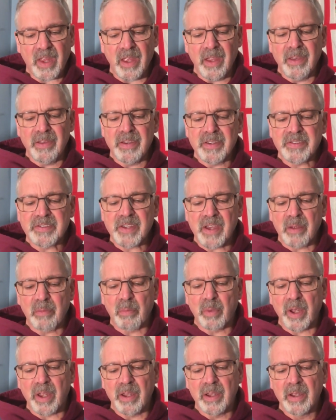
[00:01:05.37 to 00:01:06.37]
In the
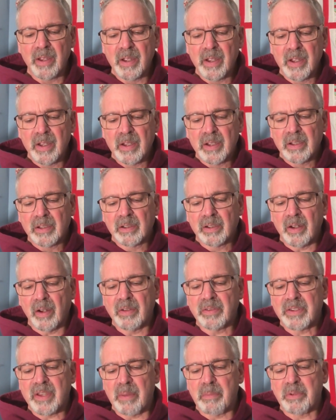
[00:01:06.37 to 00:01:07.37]
same way,
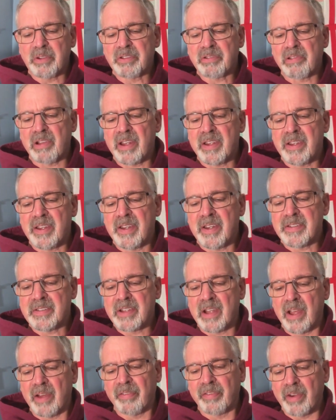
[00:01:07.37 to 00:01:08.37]
God demonstrated
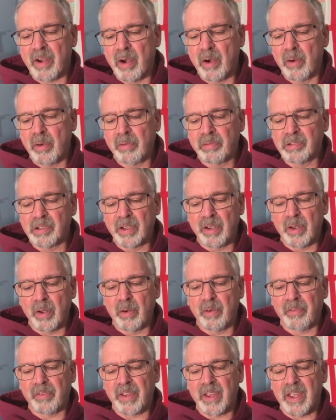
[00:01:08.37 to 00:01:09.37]
his love over and
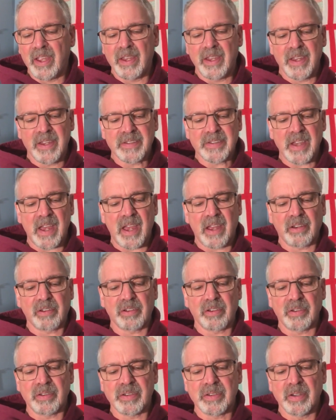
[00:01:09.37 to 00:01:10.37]
over in his
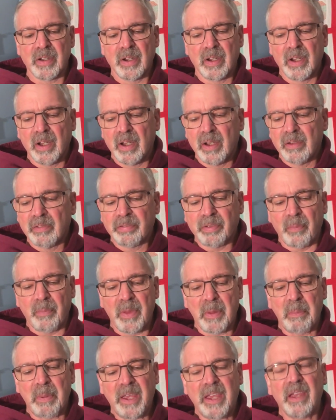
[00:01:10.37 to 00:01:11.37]
actions from
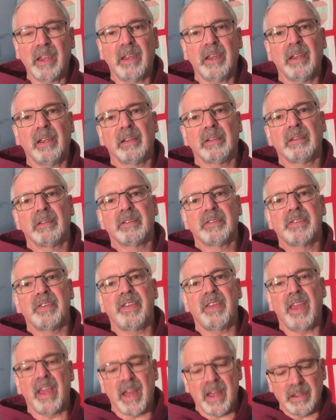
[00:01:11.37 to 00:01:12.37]
the beginning to
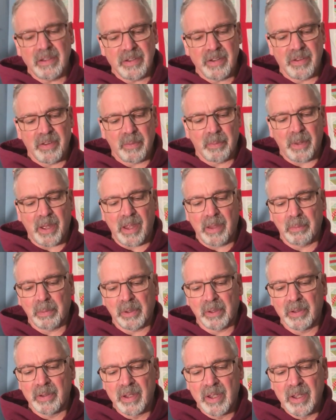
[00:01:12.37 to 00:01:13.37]
the end of the
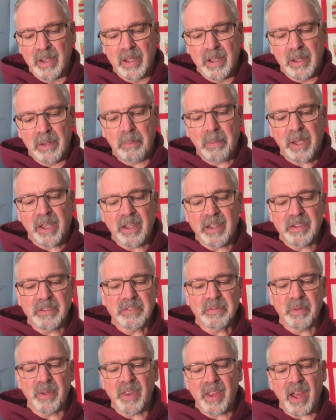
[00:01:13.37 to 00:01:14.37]
Bible. It
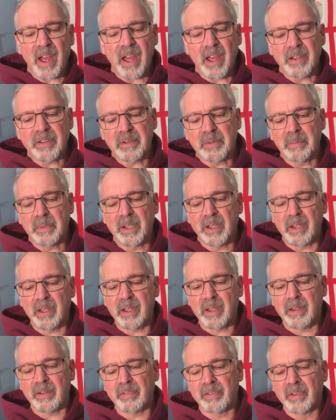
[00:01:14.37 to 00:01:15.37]
begins with Adam and
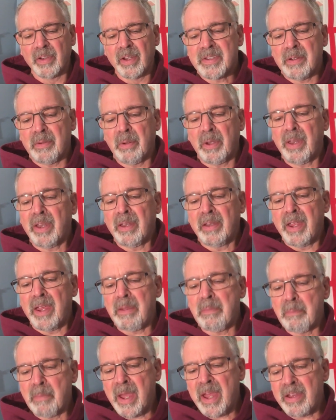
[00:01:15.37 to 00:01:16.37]
Eve when
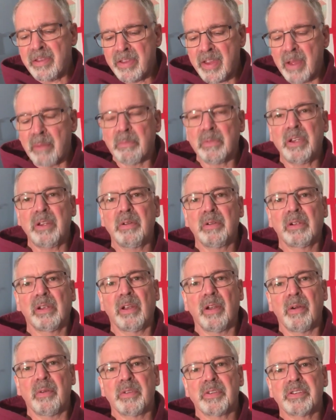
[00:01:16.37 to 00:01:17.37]
he made them new
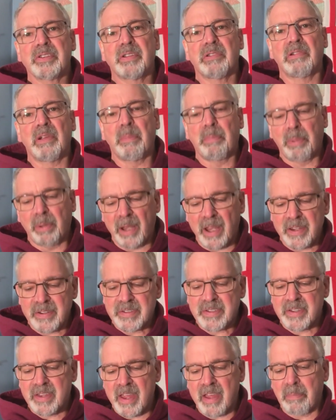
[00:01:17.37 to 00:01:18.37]
clothes to
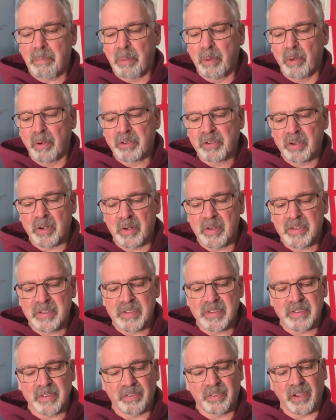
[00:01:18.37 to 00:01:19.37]
replace their poor
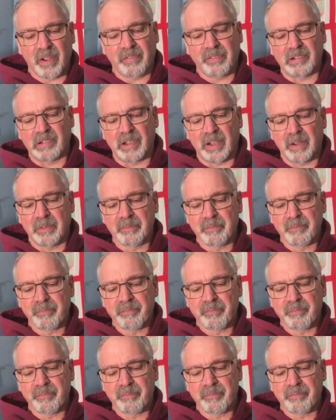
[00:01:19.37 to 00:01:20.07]
choices of covering.